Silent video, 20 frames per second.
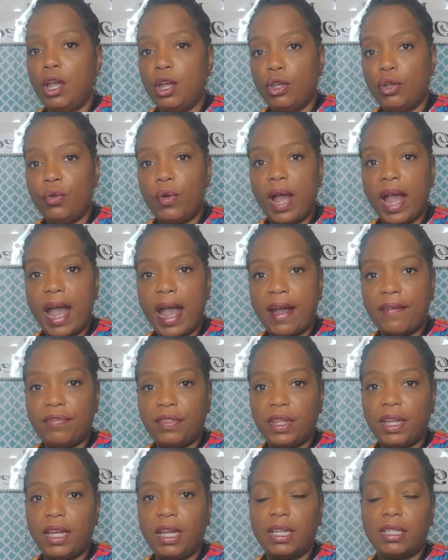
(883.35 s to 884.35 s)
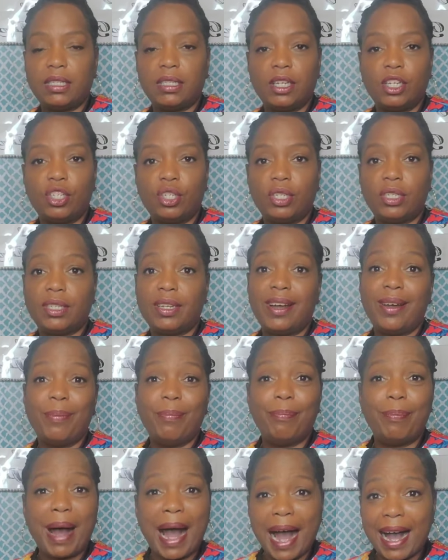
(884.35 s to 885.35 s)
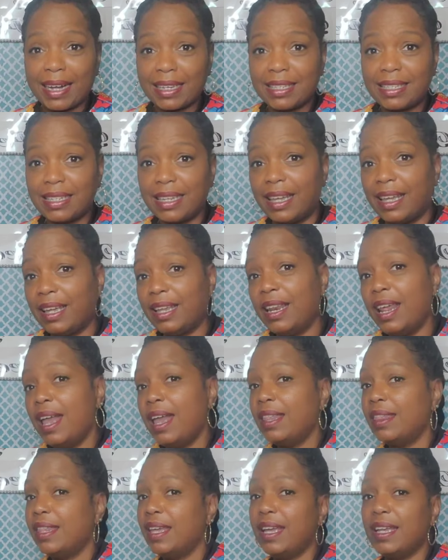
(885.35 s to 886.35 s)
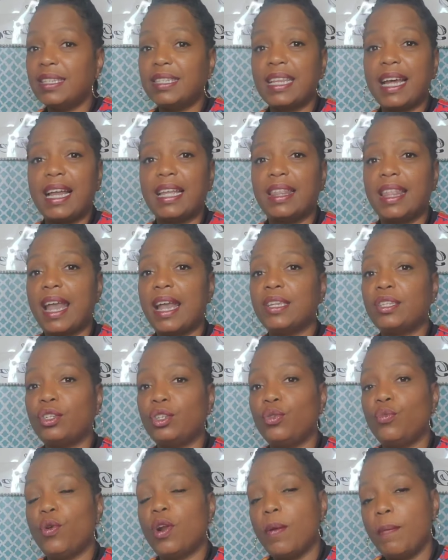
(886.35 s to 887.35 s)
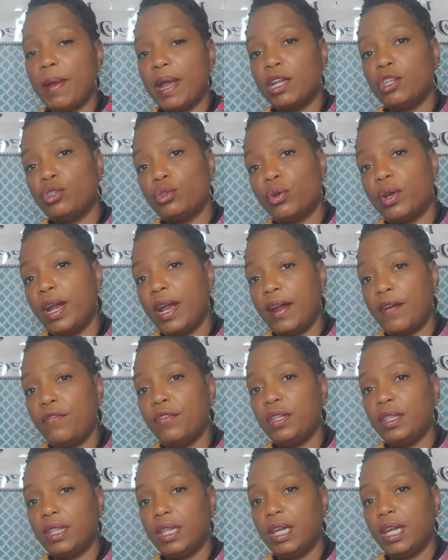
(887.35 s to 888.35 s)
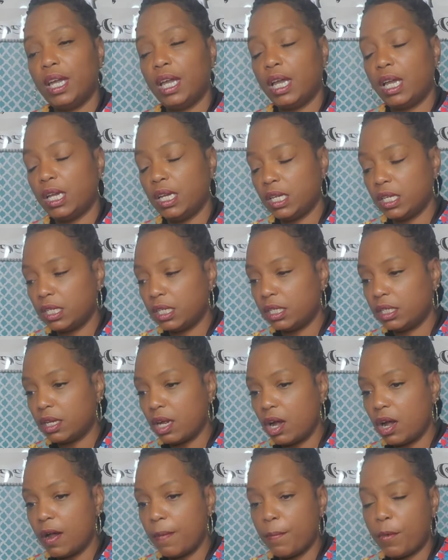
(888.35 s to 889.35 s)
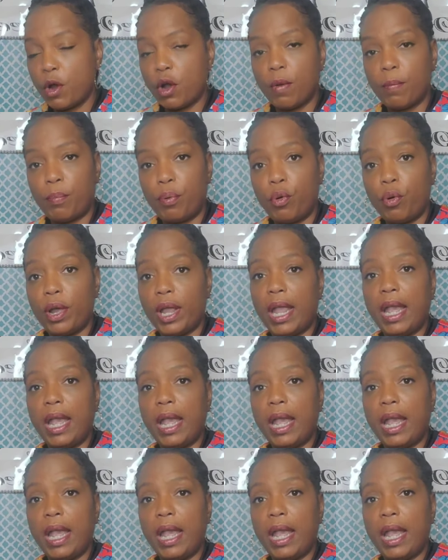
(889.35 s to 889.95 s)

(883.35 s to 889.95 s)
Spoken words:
You have things such as unboxing, things like that. So you want to make sure everything is on point.